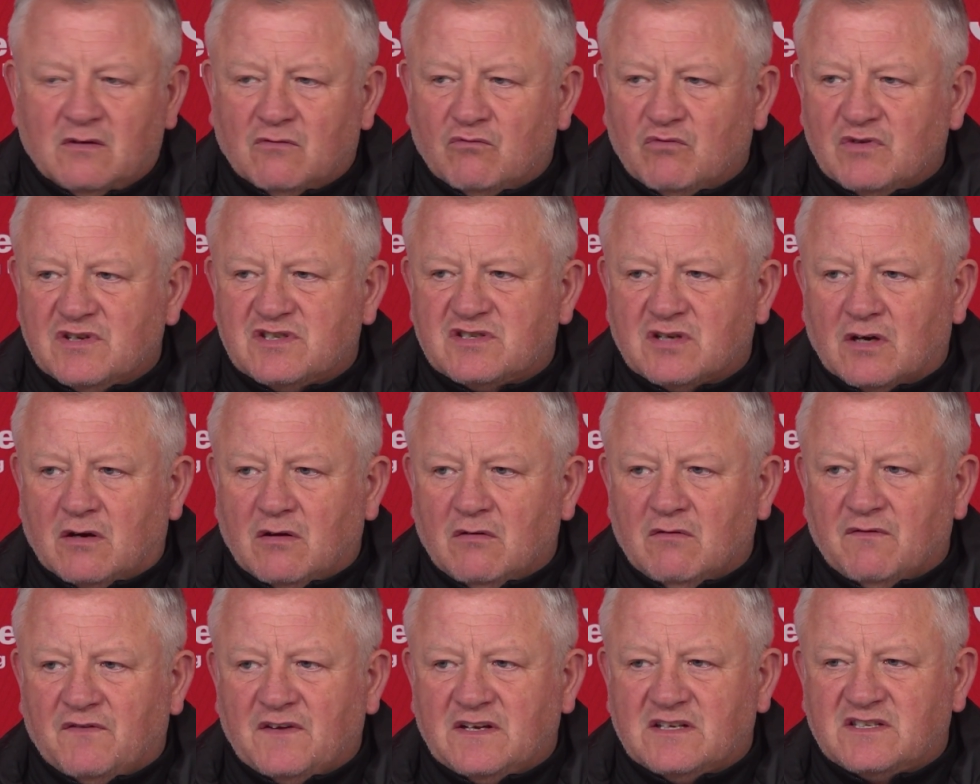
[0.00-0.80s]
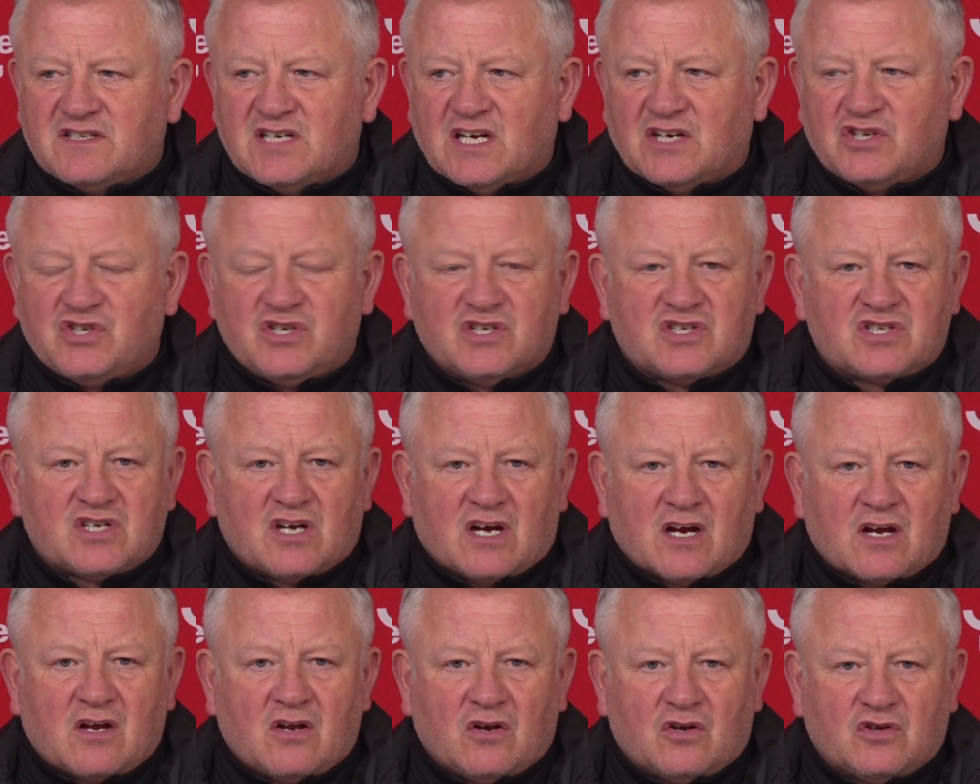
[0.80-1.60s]
Resolve, it tests you
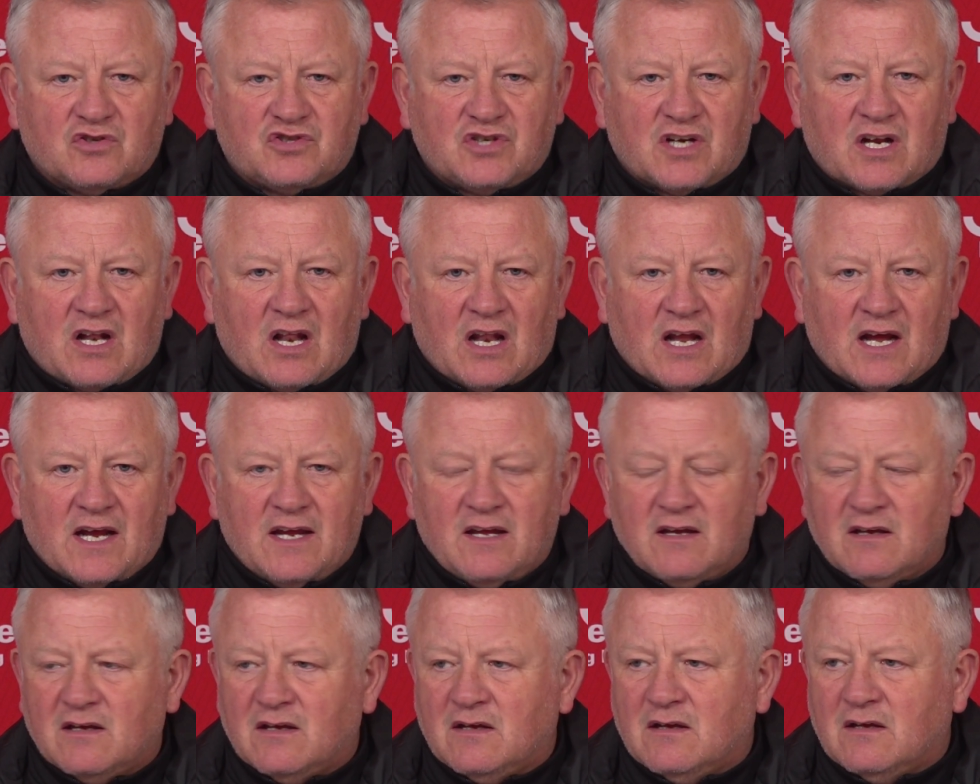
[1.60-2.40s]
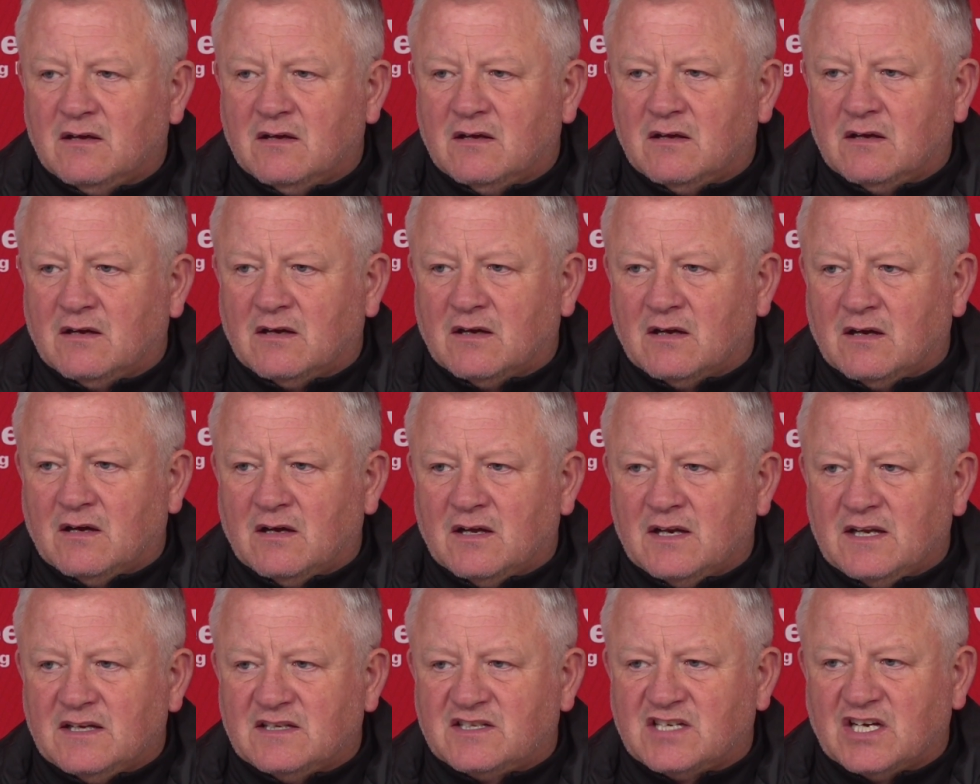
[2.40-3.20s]
psychologically
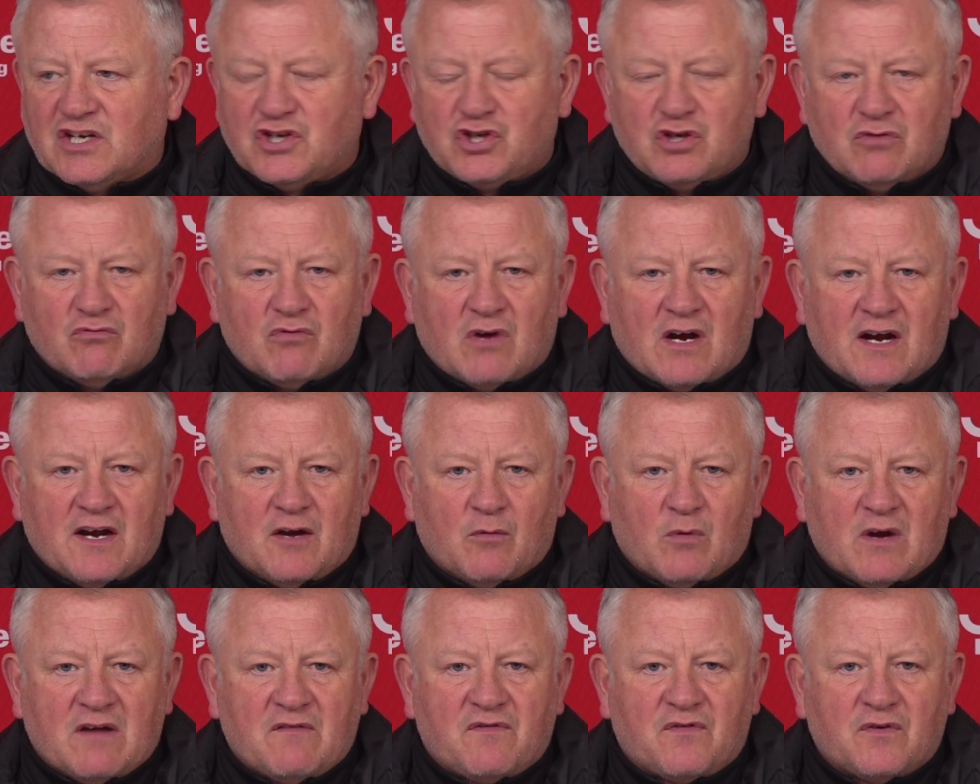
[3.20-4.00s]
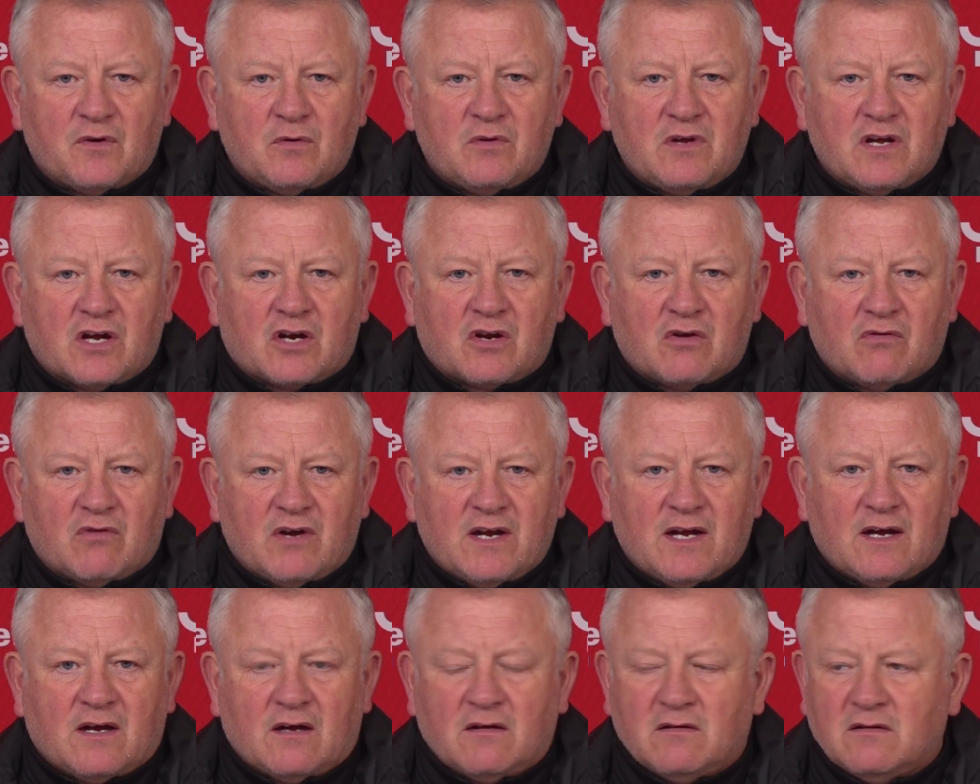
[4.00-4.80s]
and it tests you right the way through your
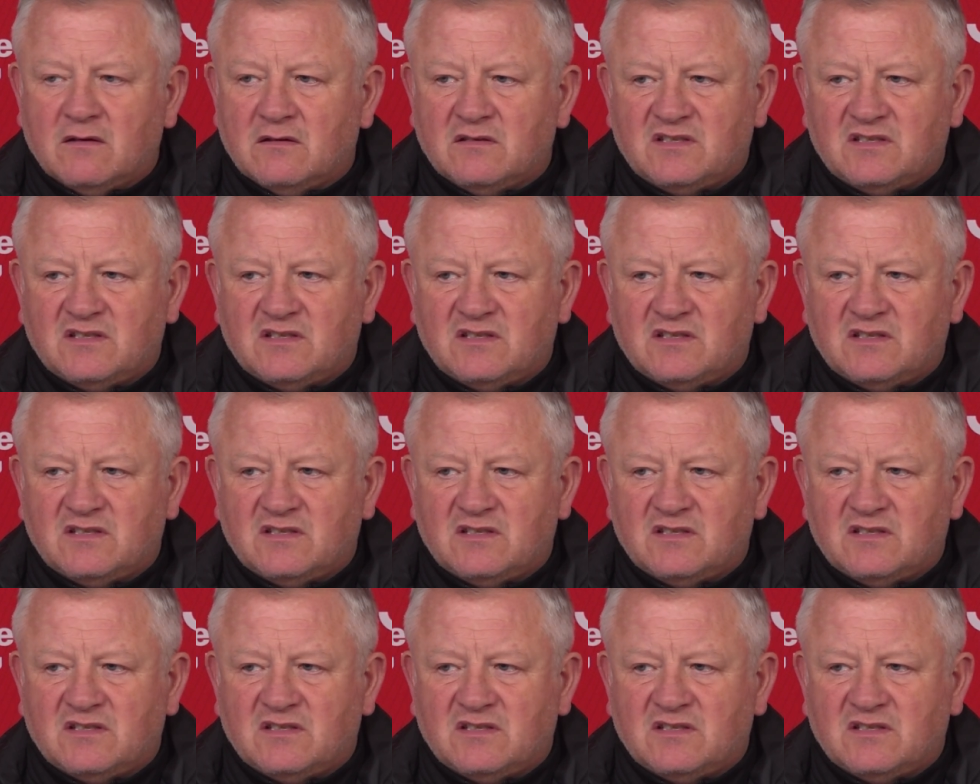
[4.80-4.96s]
career.